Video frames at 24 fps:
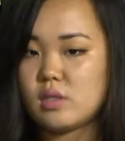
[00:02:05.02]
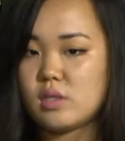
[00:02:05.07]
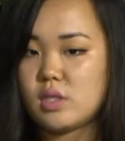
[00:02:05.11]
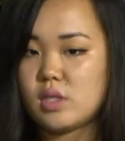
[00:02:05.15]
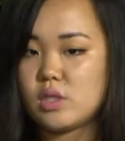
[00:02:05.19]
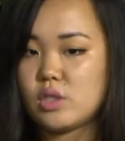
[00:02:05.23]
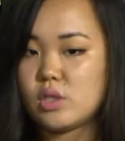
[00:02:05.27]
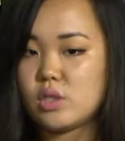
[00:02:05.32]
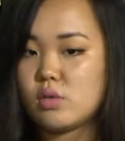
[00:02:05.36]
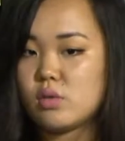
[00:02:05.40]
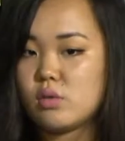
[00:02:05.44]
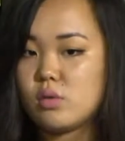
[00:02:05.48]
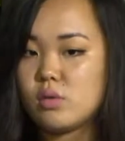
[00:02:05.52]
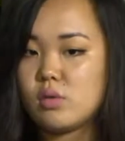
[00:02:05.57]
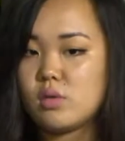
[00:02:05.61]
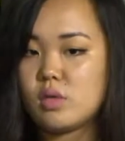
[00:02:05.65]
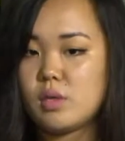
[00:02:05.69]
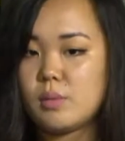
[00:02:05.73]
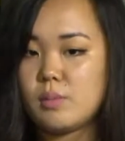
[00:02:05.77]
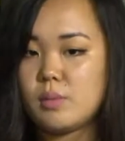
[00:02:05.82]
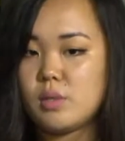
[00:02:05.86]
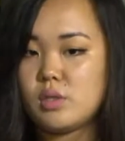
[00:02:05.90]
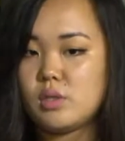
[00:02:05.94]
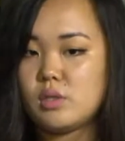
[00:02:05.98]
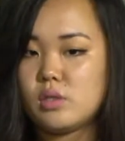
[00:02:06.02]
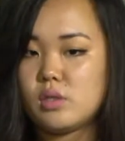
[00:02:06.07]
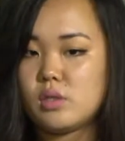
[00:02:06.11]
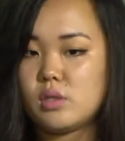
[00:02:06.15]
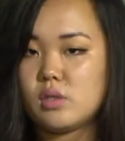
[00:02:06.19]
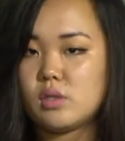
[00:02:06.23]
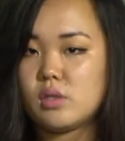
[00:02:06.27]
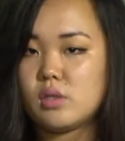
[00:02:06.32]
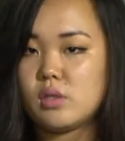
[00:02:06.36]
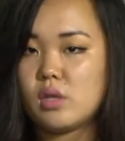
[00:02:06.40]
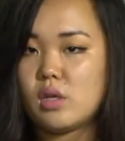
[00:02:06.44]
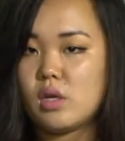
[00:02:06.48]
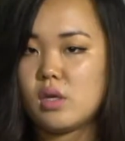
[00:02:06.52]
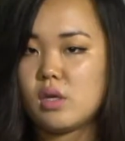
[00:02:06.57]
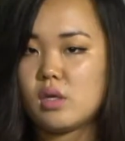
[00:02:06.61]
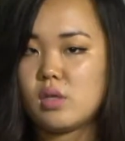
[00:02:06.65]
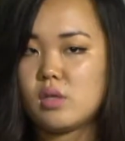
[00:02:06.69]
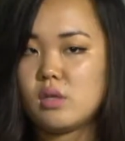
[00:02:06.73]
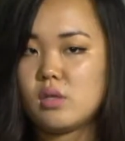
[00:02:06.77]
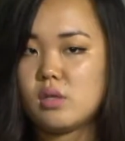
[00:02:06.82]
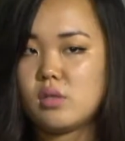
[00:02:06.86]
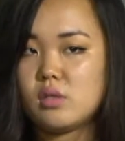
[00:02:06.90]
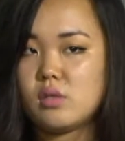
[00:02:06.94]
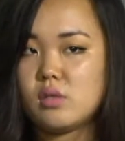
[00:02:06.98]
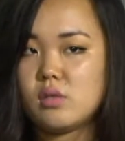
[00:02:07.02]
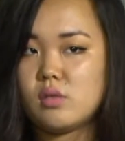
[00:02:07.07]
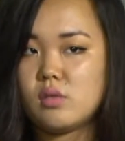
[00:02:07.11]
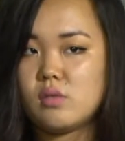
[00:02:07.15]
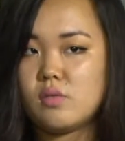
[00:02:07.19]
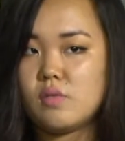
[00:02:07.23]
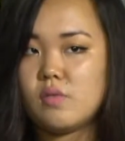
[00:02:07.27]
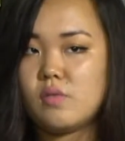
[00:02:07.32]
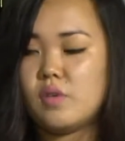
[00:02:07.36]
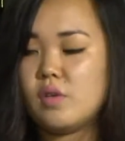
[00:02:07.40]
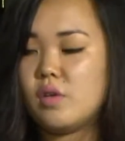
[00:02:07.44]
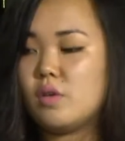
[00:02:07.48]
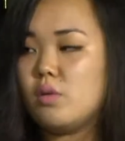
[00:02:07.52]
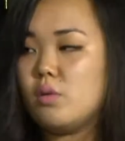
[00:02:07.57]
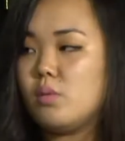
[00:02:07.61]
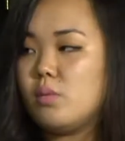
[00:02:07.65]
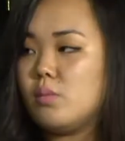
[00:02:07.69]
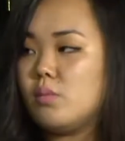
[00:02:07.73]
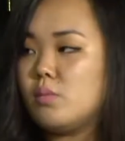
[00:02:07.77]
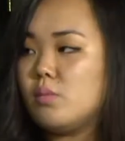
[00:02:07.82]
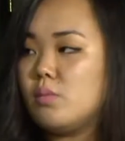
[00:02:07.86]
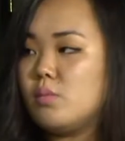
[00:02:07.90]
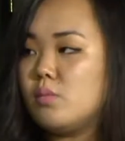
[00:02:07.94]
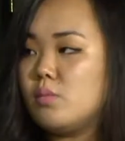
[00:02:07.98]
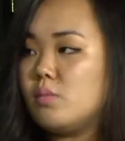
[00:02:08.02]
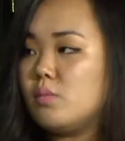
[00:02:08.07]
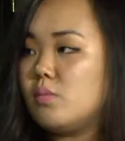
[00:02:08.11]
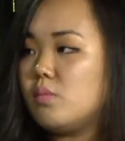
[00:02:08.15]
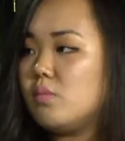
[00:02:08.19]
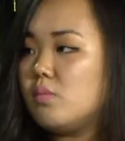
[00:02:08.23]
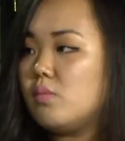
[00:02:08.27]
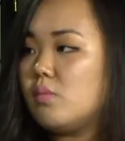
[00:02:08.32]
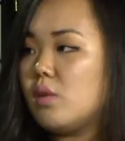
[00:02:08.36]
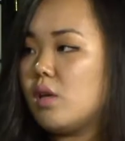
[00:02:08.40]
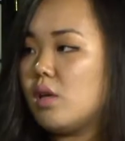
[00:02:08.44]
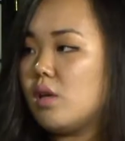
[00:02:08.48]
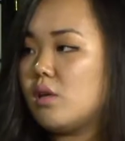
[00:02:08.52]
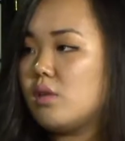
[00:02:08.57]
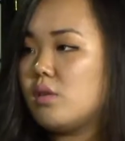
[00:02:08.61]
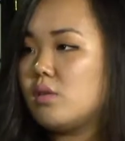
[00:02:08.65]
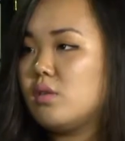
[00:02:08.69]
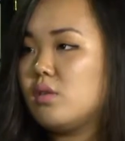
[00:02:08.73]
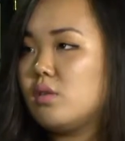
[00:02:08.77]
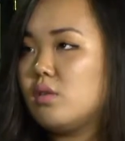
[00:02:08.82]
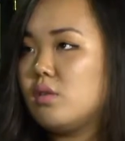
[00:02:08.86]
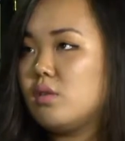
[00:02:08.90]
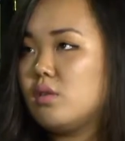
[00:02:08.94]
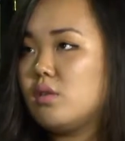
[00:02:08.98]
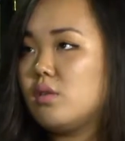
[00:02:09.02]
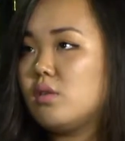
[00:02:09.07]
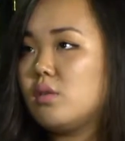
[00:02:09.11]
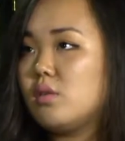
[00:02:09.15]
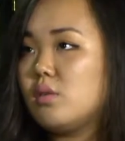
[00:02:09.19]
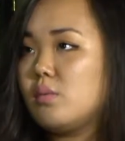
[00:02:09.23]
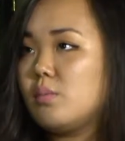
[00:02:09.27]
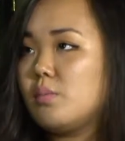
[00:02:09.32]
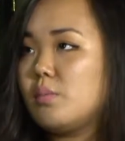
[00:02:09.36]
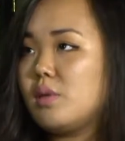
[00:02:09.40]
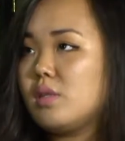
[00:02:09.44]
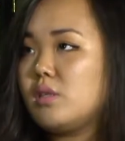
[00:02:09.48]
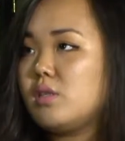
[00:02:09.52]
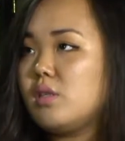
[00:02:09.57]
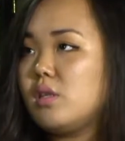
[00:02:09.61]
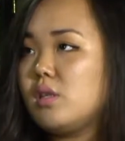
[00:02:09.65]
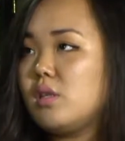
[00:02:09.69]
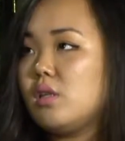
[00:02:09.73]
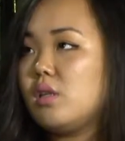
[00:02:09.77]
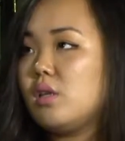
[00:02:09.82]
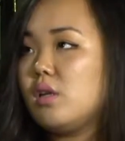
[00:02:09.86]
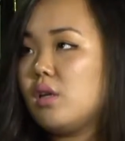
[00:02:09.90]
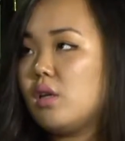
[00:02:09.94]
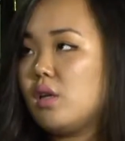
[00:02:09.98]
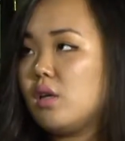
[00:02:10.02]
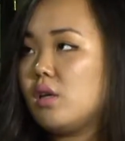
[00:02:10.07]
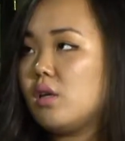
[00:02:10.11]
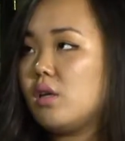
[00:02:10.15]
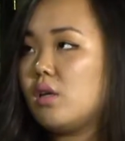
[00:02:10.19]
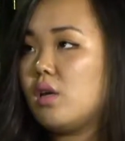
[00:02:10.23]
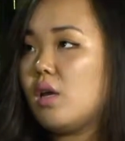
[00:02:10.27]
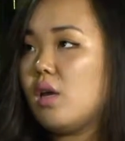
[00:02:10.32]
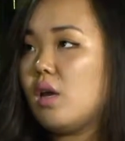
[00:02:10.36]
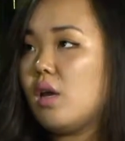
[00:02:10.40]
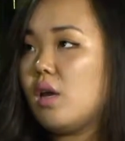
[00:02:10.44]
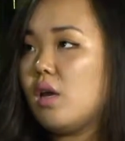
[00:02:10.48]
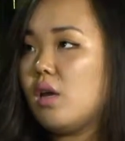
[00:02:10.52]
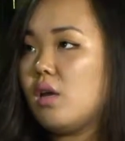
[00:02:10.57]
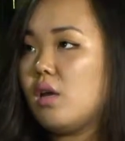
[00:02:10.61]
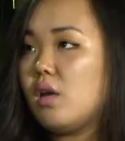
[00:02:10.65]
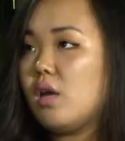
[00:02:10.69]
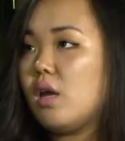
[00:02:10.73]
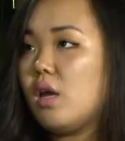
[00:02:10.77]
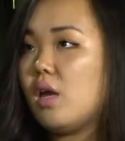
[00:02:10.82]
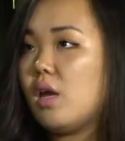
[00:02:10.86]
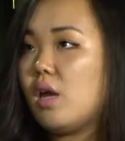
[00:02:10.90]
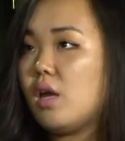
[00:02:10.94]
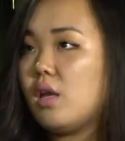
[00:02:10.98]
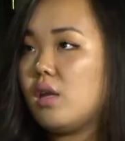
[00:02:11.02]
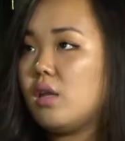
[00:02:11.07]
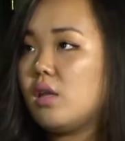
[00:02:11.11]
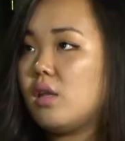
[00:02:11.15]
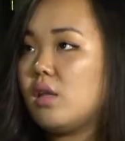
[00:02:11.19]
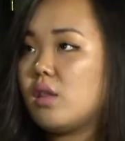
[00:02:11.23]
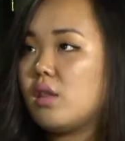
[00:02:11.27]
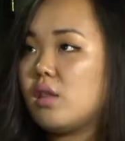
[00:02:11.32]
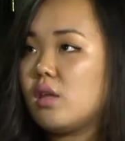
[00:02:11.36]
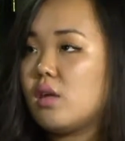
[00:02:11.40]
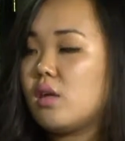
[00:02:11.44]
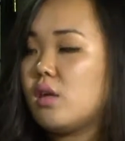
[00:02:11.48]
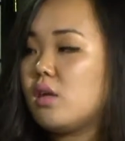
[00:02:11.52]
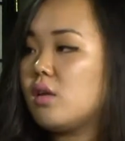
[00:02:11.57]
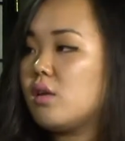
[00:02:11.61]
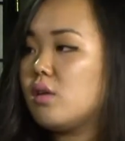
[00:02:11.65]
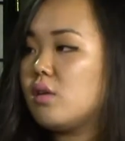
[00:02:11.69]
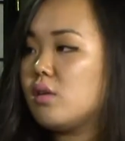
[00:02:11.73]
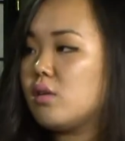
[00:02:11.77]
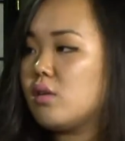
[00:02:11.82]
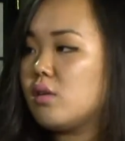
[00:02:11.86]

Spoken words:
digital images, like film, like basically anything.